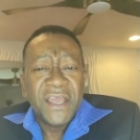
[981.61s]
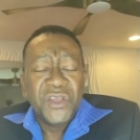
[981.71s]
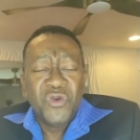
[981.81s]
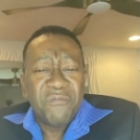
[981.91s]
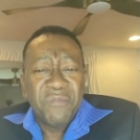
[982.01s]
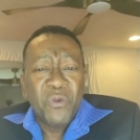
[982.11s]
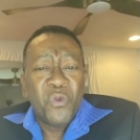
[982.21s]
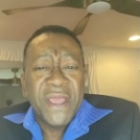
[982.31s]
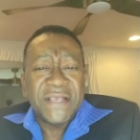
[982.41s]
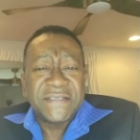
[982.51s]
you have been
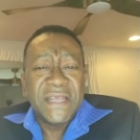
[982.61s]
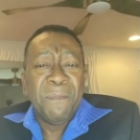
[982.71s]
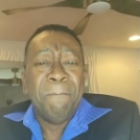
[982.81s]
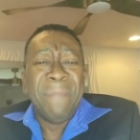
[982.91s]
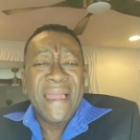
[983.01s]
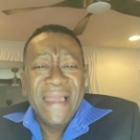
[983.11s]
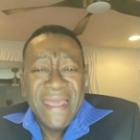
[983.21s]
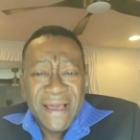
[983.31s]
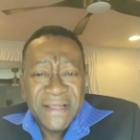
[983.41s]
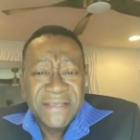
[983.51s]
wasting
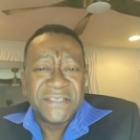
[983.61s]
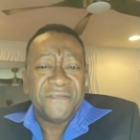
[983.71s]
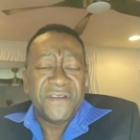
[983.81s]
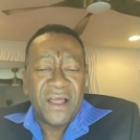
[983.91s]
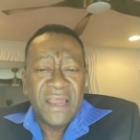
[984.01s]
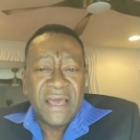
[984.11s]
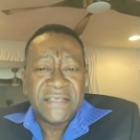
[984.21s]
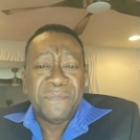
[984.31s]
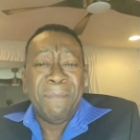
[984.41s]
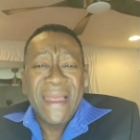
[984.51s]
billions of
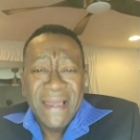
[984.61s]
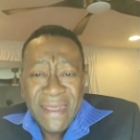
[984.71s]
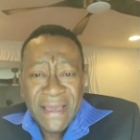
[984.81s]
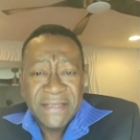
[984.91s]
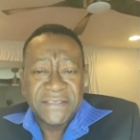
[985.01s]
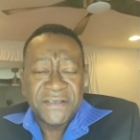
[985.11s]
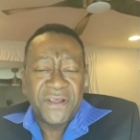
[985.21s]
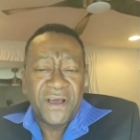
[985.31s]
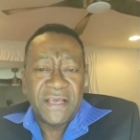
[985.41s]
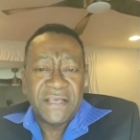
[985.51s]
dollars, billions of
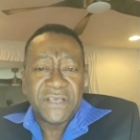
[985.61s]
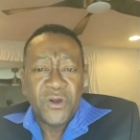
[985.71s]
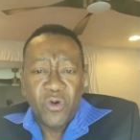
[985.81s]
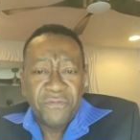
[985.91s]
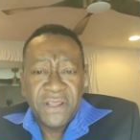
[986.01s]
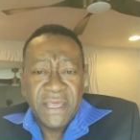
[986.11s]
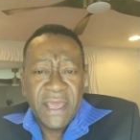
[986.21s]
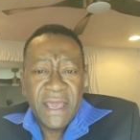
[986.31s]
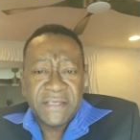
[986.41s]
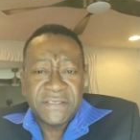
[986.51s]
dollars over the
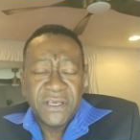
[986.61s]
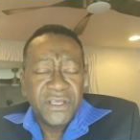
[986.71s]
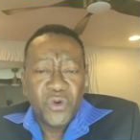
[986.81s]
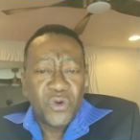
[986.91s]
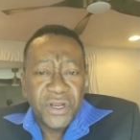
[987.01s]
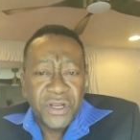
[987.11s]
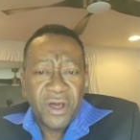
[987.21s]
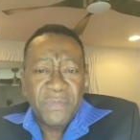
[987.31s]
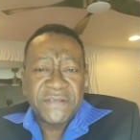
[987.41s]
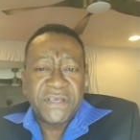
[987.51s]
years. You could
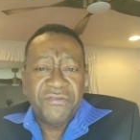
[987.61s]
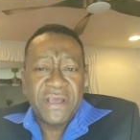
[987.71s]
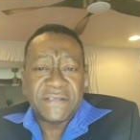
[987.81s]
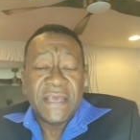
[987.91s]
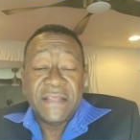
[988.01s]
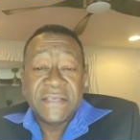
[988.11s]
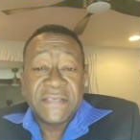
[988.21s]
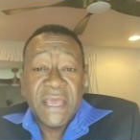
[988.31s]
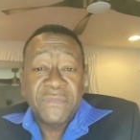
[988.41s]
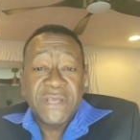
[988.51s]
not be serious. The
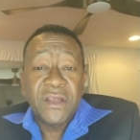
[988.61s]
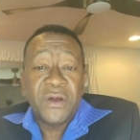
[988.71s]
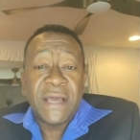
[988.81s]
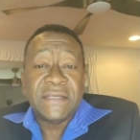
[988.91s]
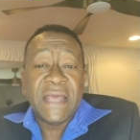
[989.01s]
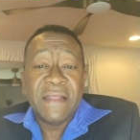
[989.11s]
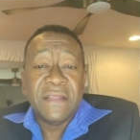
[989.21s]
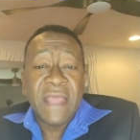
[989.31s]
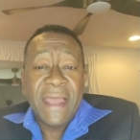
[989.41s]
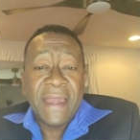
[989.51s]
same thing, look at the
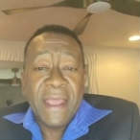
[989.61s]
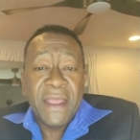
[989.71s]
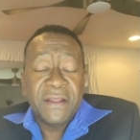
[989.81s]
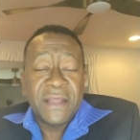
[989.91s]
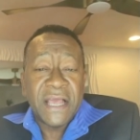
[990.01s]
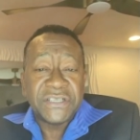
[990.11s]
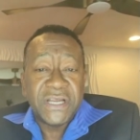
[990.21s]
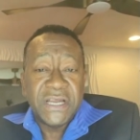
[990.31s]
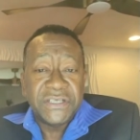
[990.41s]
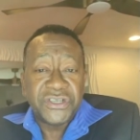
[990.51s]
NI, the
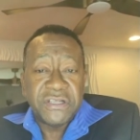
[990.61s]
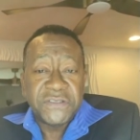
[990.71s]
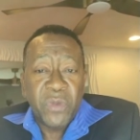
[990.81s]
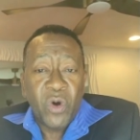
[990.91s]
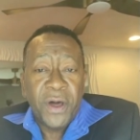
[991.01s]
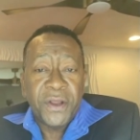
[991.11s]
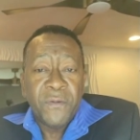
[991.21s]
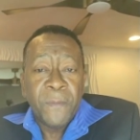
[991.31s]
National Insurance Board.